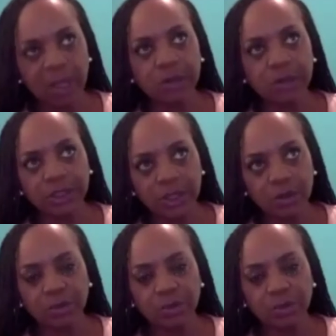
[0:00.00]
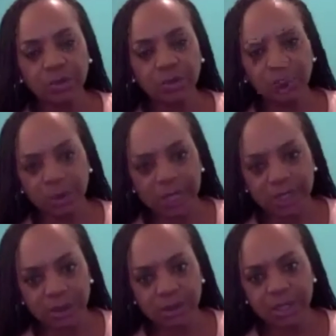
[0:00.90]
Female genital
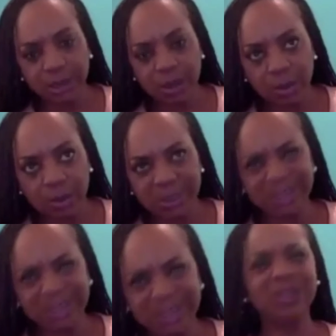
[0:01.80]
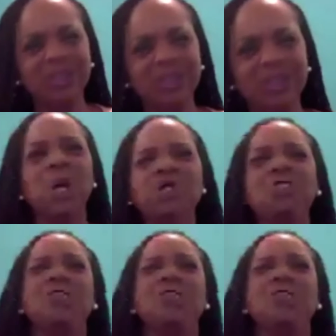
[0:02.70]
mutilation ceremonies. And I said, What's